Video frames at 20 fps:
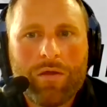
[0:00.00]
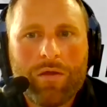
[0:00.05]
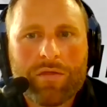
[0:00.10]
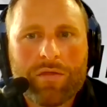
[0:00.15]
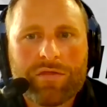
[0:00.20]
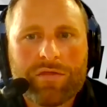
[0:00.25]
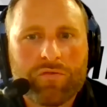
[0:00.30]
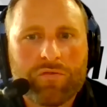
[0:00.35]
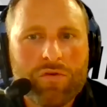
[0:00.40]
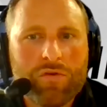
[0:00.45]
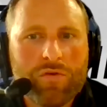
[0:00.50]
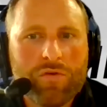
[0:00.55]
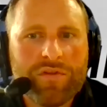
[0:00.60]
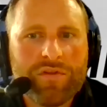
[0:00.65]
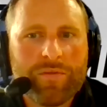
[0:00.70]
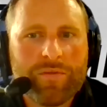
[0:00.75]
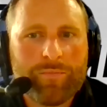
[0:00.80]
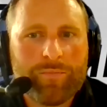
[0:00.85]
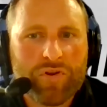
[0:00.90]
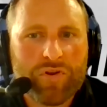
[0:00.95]
through
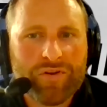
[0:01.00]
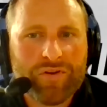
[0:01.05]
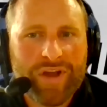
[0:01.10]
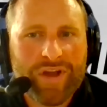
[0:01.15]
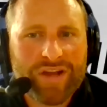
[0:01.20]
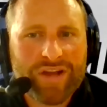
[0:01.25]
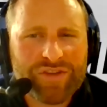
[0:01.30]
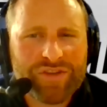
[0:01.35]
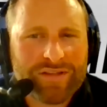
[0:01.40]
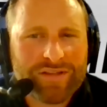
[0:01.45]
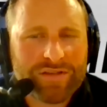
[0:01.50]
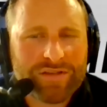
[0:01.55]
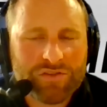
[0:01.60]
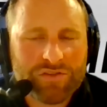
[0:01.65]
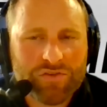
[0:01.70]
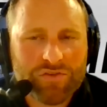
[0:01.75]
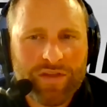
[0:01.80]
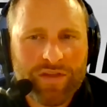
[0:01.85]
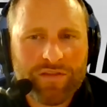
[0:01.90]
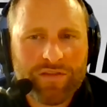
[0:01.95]
the progression as a
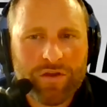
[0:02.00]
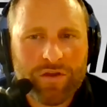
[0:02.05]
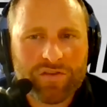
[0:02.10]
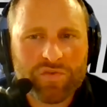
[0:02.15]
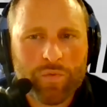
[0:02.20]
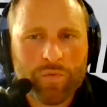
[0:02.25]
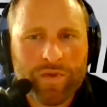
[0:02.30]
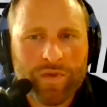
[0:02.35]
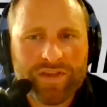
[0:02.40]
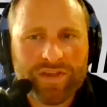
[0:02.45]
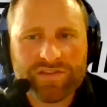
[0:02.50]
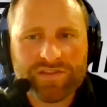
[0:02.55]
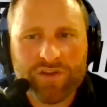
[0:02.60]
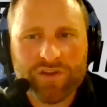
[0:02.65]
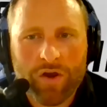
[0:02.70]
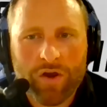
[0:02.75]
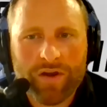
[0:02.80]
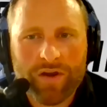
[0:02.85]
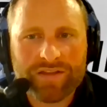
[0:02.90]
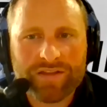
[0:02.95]
strength coach, we
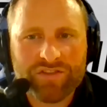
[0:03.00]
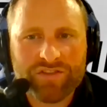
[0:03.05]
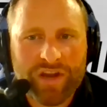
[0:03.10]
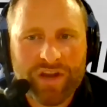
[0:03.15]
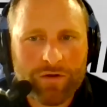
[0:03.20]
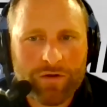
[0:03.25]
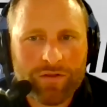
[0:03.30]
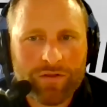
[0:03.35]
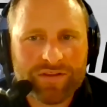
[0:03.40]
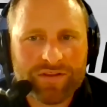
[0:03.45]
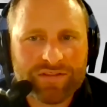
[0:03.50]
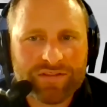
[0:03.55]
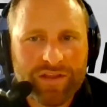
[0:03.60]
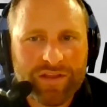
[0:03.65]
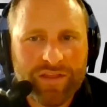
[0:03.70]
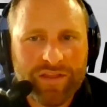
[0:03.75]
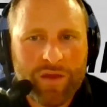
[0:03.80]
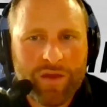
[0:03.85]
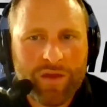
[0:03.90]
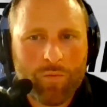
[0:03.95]
start as generalists,
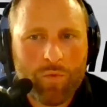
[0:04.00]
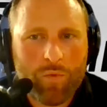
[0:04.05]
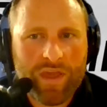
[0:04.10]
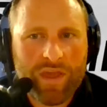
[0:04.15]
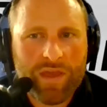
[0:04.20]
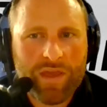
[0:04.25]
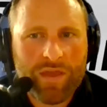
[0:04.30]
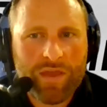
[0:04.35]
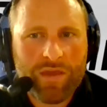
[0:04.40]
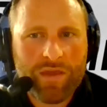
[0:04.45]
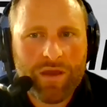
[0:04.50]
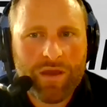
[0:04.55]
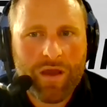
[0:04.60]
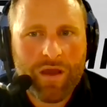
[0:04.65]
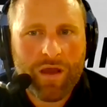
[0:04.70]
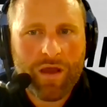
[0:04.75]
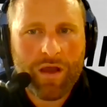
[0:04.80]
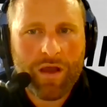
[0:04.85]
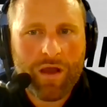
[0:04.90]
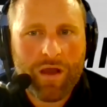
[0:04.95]
and then we
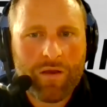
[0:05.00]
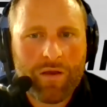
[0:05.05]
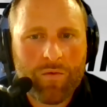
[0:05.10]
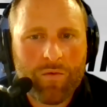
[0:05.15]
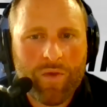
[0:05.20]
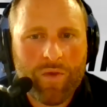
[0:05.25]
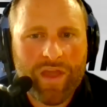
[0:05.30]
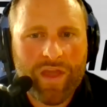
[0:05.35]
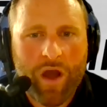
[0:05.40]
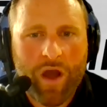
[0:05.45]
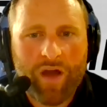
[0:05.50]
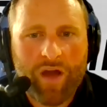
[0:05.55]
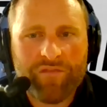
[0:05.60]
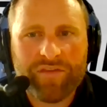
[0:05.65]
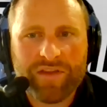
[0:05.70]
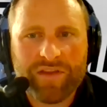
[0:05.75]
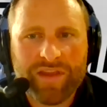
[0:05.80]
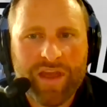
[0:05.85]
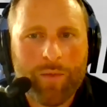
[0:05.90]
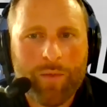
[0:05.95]
uh, we
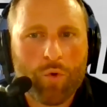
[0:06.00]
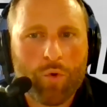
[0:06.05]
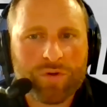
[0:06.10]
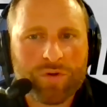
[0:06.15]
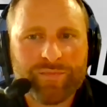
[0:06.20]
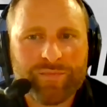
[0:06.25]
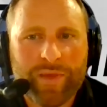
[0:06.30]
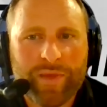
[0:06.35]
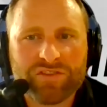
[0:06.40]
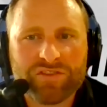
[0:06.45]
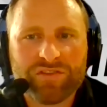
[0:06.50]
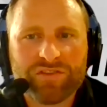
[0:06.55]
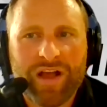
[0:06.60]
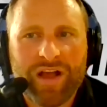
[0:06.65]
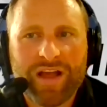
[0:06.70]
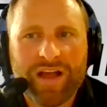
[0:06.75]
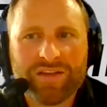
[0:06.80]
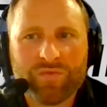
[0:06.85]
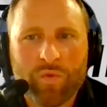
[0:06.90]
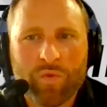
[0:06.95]
often get more
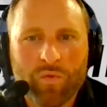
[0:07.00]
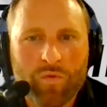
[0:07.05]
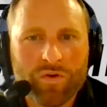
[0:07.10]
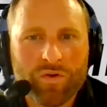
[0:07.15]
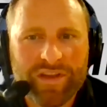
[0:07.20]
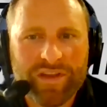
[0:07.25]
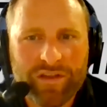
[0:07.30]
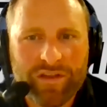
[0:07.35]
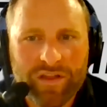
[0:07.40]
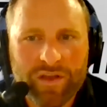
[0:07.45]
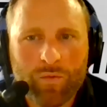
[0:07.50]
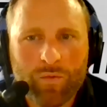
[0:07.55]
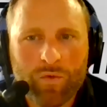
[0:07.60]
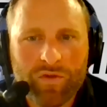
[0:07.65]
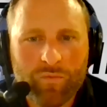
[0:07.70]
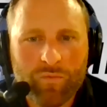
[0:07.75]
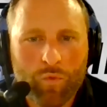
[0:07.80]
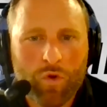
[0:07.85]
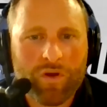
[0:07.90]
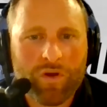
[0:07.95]
specialized when we're dealing
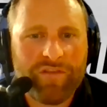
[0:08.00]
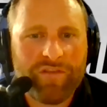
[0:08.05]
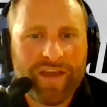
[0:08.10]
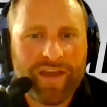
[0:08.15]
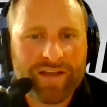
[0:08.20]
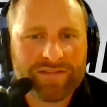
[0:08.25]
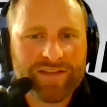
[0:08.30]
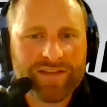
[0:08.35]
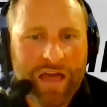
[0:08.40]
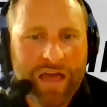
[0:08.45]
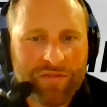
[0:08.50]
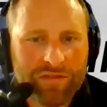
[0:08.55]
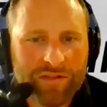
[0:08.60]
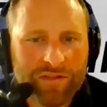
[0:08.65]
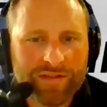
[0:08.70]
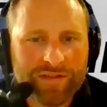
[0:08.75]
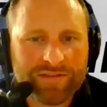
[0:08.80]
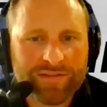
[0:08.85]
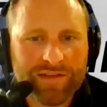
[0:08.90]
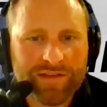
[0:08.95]
with more advanced
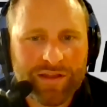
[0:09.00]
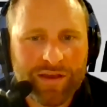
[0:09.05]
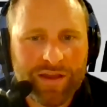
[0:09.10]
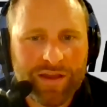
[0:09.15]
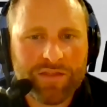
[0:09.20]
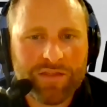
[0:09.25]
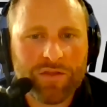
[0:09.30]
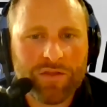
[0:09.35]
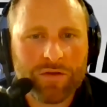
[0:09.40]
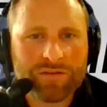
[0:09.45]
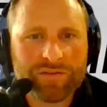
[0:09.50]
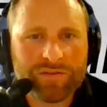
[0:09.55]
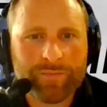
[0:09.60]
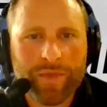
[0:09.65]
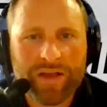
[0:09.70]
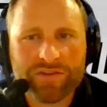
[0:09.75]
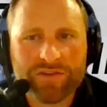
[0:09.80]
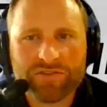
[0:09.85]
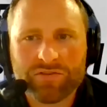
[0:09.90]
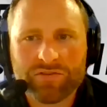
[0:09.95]
athletes that need those
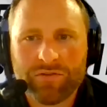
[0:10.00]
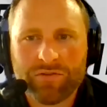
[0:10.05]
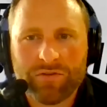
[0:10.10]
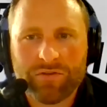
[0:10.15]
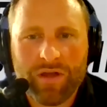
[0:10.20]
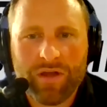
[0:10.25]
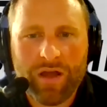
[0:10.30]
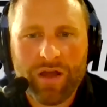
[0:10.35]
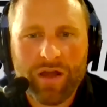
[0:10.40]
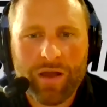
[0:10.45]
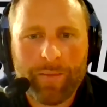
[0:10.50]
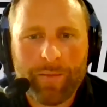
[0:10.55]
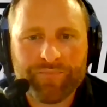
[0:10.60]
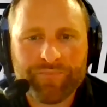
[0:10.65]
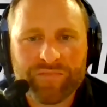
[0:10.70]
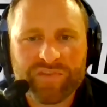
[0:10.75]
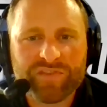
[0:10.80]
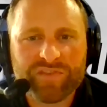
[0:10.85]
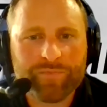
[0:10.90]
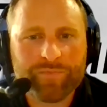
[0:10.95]
special um,
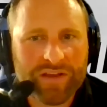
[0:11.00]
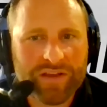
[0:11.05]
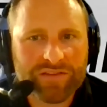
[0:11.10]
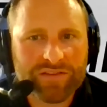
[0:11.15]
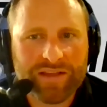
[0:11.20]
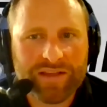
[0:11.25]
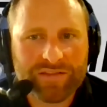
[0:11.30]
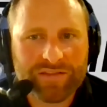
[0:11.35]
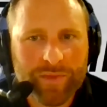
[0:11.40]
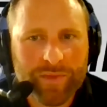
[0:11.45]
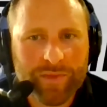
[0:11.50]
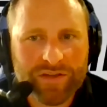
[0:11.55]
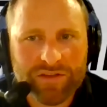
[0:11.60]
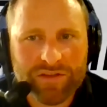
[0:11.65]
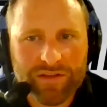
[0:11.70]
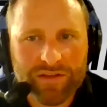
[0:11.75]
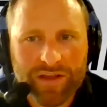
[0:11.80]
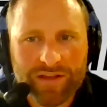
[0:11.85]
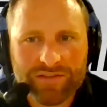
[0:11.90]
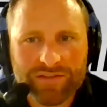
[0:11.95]
special that
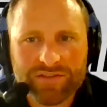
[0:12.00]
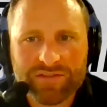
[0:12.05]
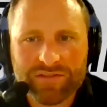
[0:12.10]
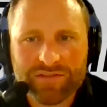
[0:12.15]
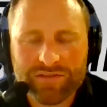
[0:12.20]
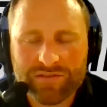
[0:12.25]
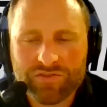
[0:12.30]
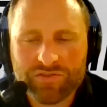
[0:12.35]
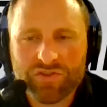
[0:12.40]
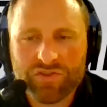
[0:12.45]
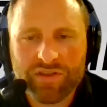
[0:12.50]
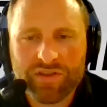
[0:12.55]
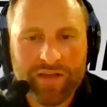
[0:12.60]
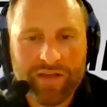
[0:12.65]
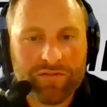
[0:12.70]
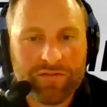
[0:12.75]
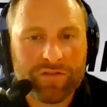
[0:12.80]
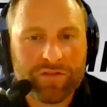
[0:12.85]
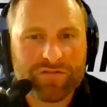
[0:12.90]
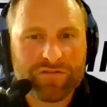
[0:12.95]
specialized
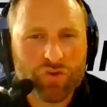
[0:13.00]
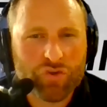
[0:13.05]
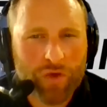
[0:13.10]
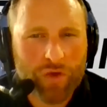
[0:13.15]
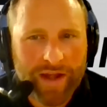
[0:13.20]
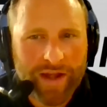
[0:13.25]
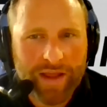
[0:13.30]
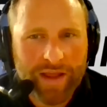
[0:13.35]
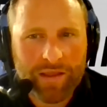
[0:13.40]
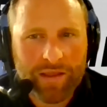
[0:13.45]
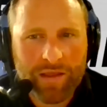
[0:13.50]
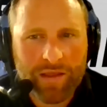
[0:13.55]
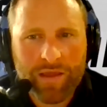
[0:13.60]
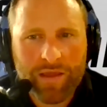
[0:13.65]
level of training.